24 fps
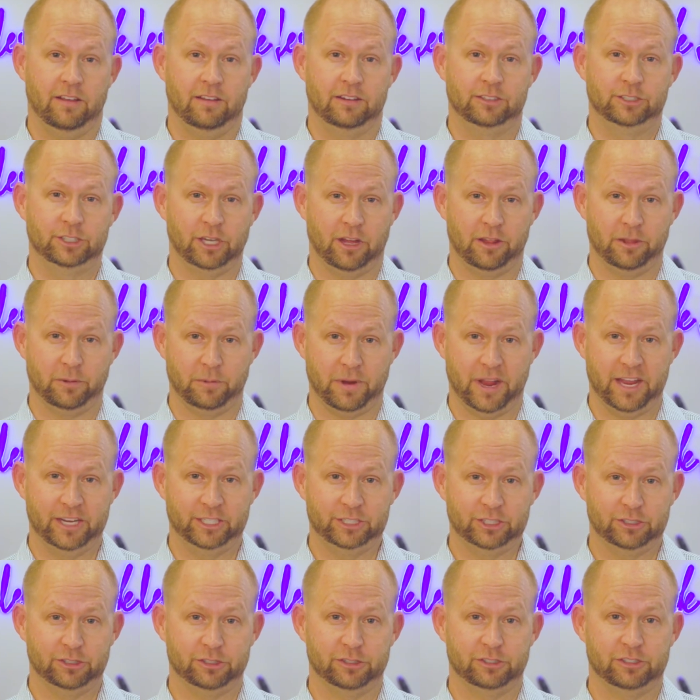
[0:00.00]
Jolly
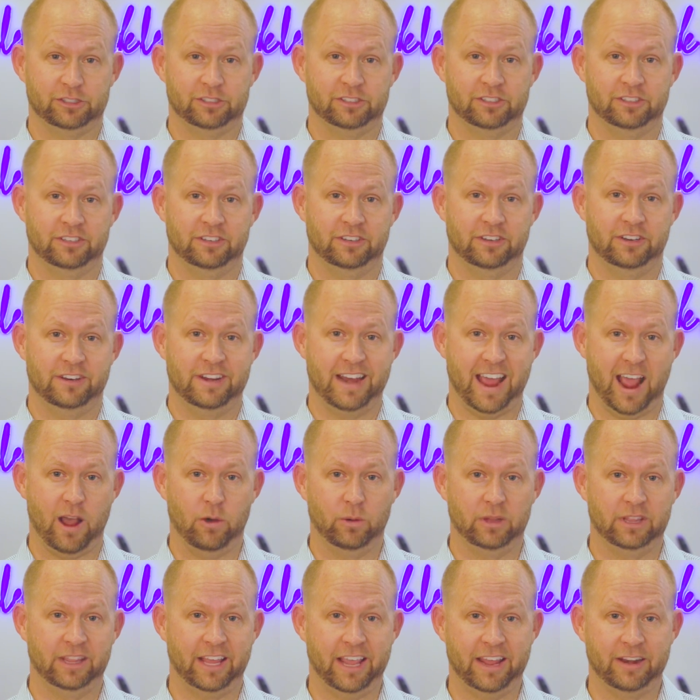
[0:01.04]
Ranchers,
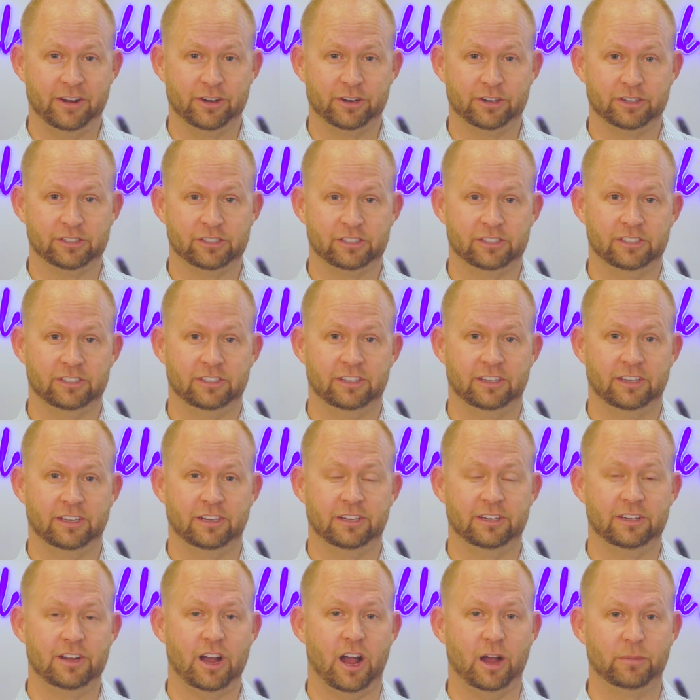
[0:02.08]
Now and Laters,
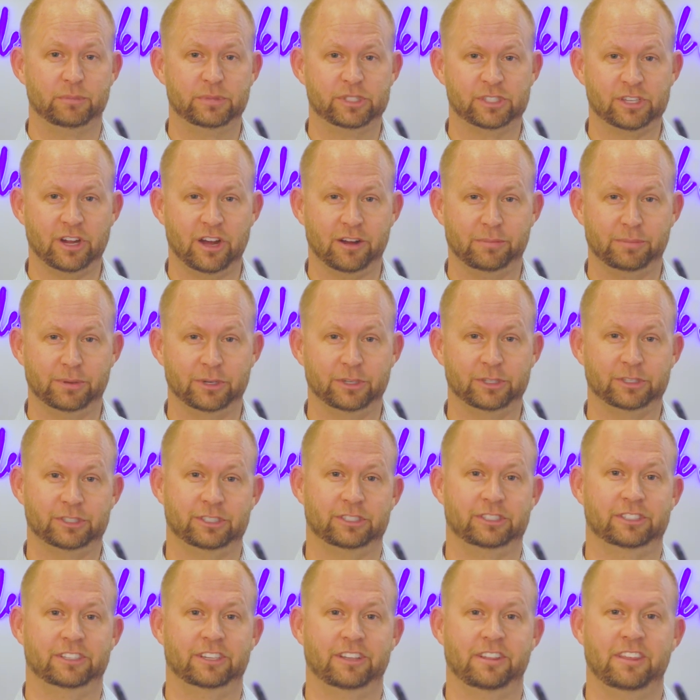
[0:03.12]

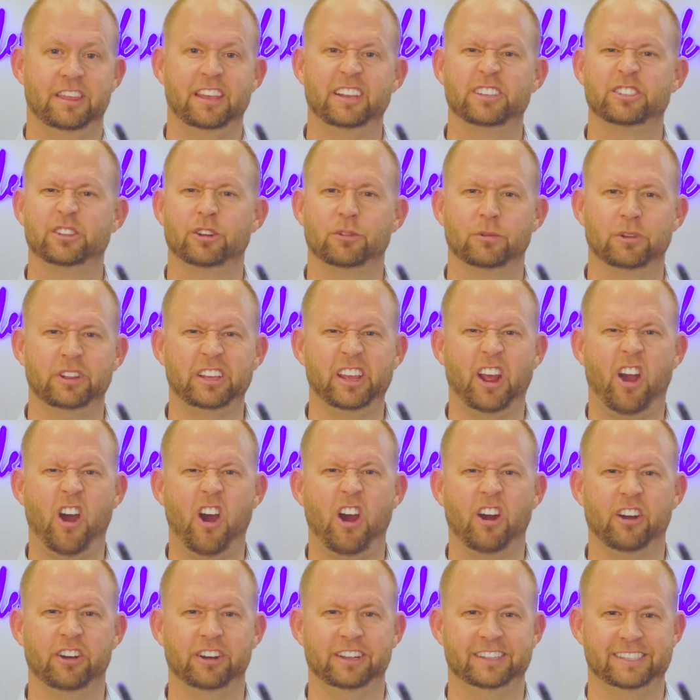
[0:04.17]
Gobstoppers, things that are really
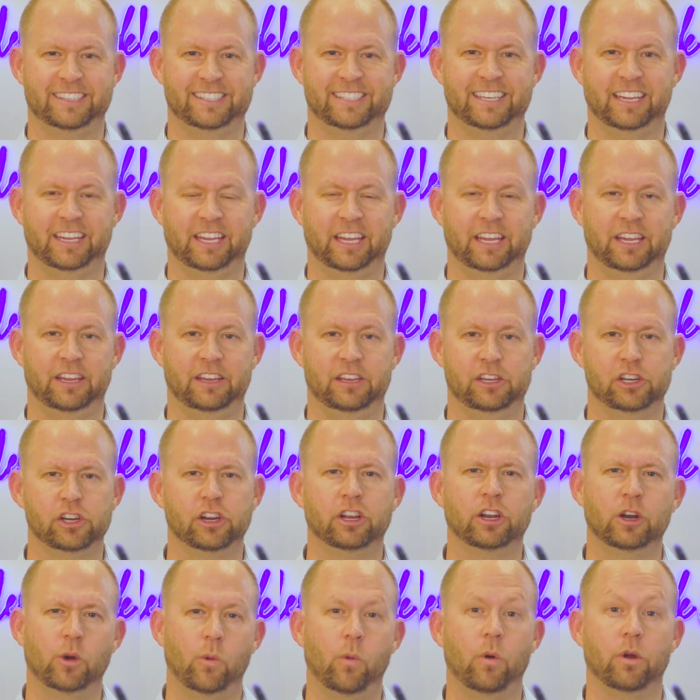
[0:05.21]
hard and sticky. You're
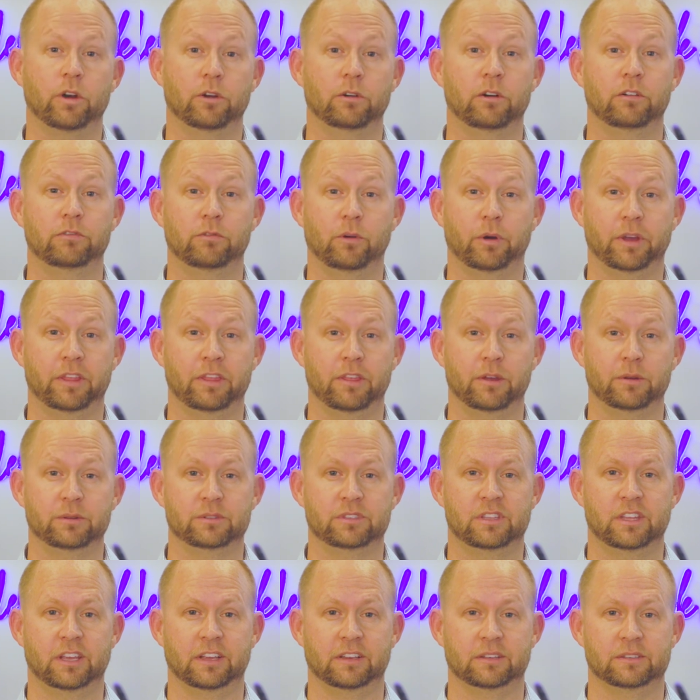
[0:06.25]
going to want to avoid those
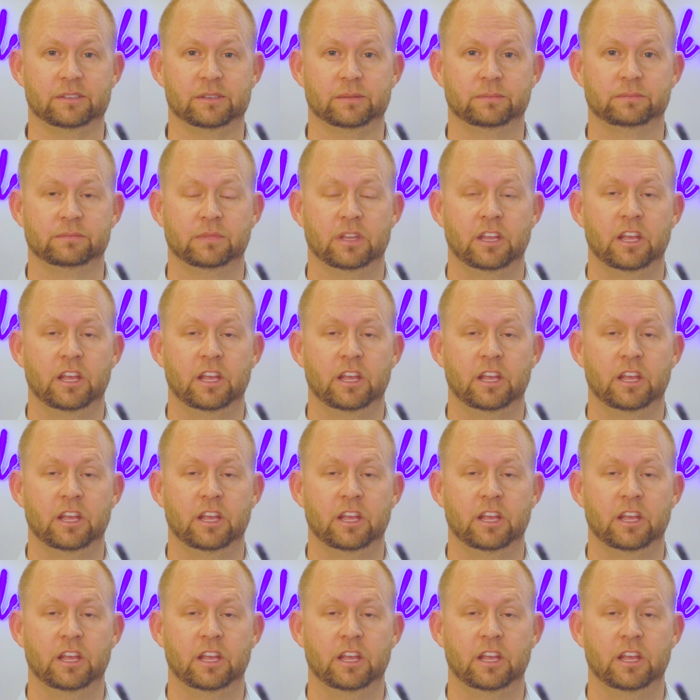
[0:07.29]
things.